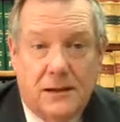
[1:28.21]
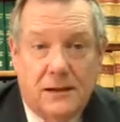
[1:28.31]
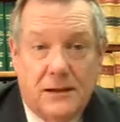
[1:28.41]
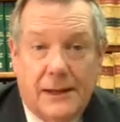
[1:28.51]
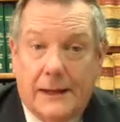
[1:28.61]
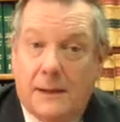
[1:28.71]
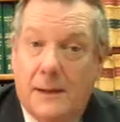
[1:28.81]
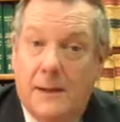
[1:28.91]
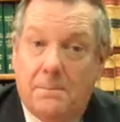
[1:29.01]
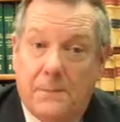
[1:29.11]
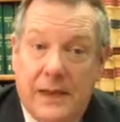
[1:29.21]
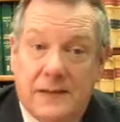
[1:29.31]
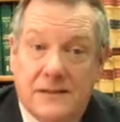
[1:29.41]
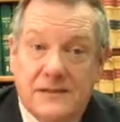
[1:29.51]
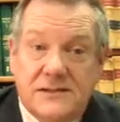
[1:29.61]
like
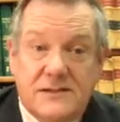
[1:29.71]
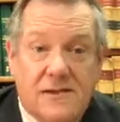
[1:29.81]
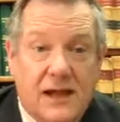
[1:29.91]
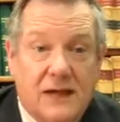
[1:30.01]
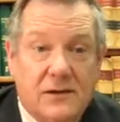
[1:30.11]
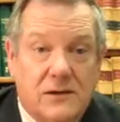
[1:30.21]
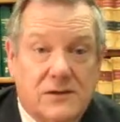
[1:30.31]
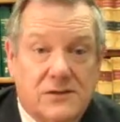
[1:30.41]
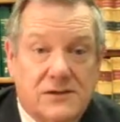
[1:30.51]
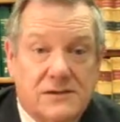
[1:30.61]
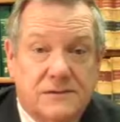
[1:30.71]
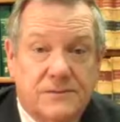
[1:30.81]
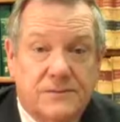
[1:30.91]
maintenance and use.